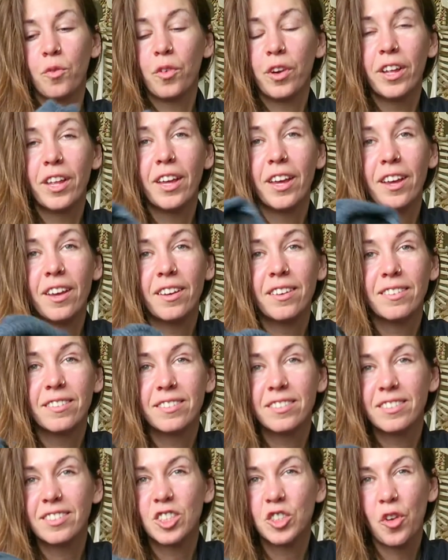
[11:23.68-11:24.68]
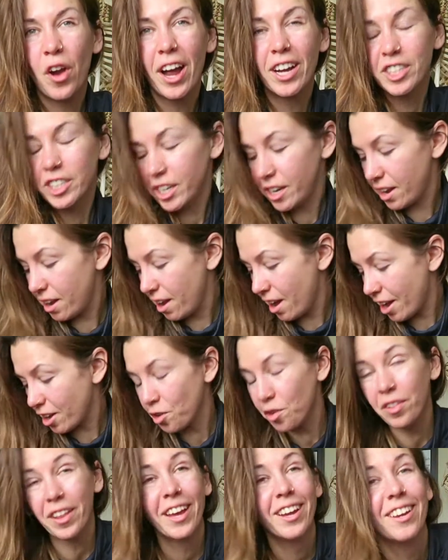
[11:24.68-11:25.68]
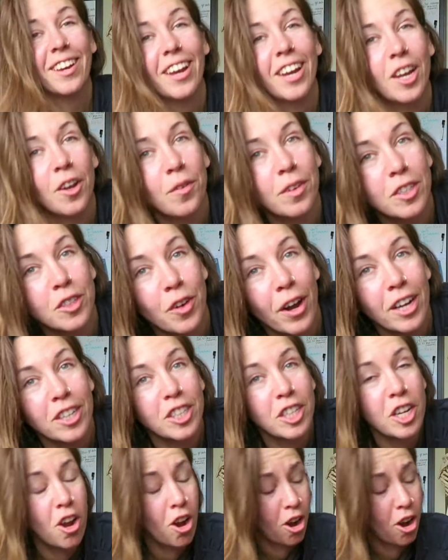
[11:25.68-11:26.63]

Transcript: really scratchy. I don't like knitting with scratchy